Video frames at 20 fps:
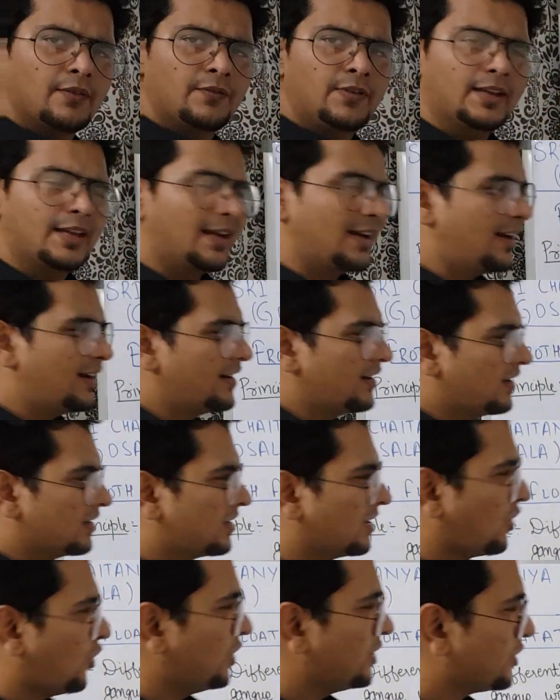We can add
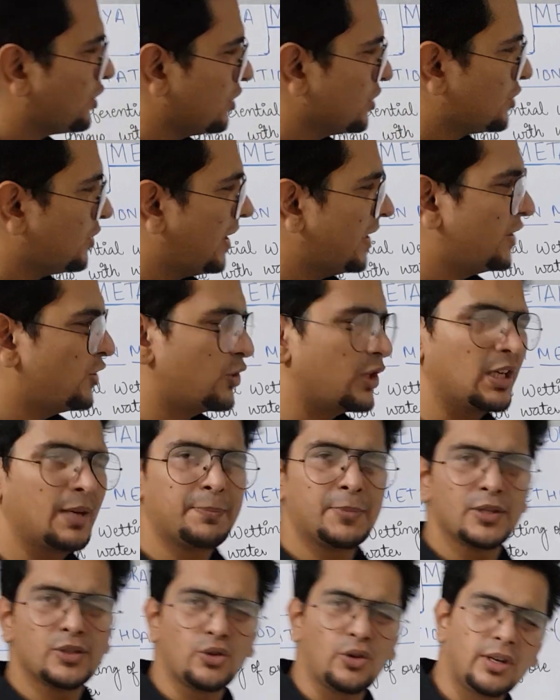other oils also, like
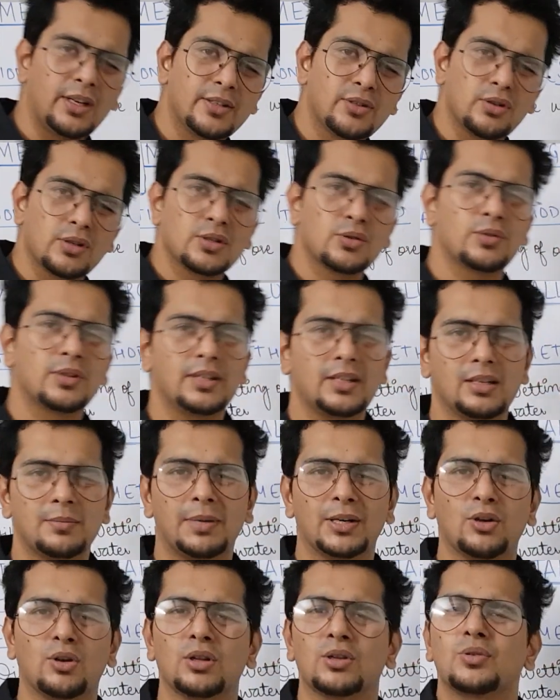eucalyptus oil is also there,
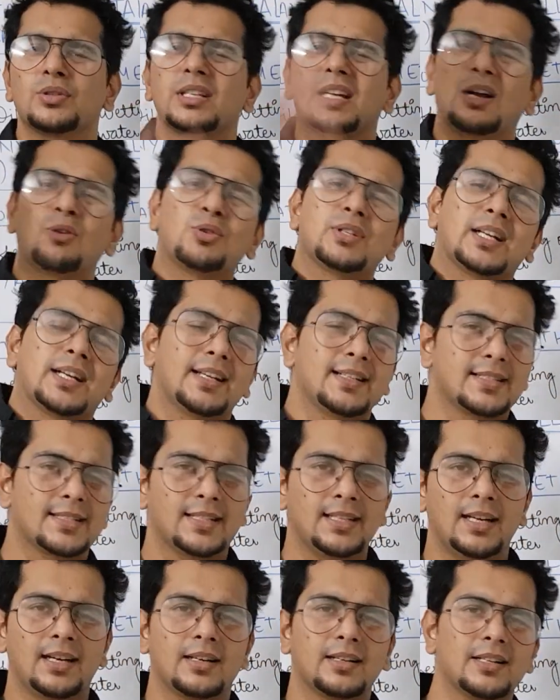but all those are outside
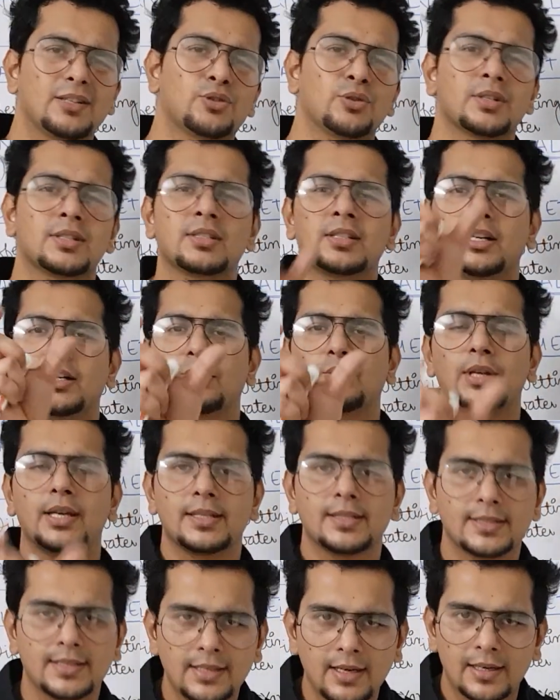NCERT. So stick to the
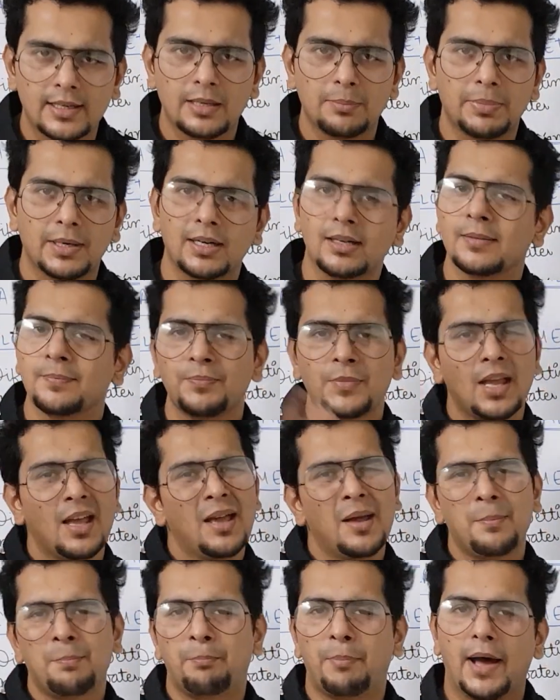NCERT part.
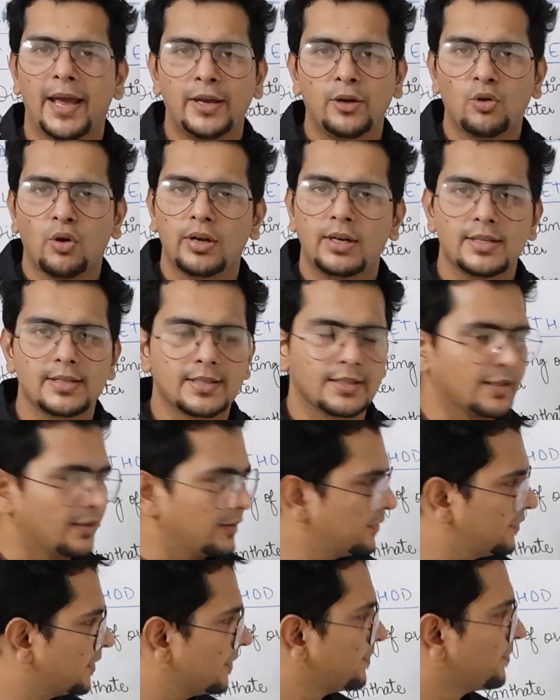Pine oil is
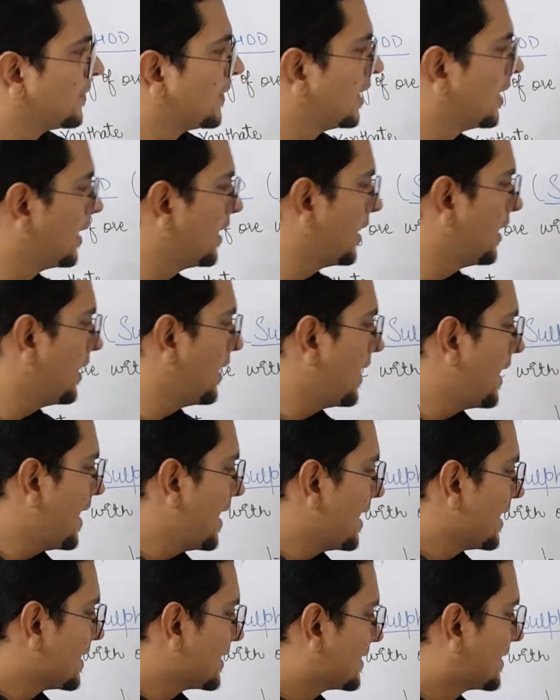enough.
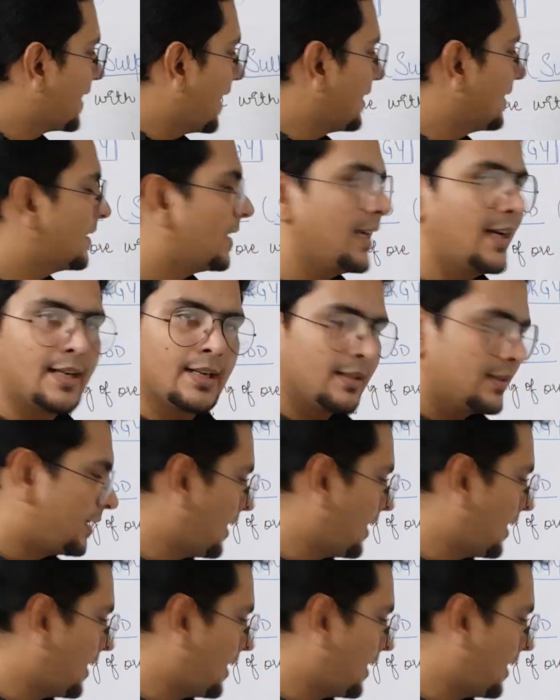Xanthate,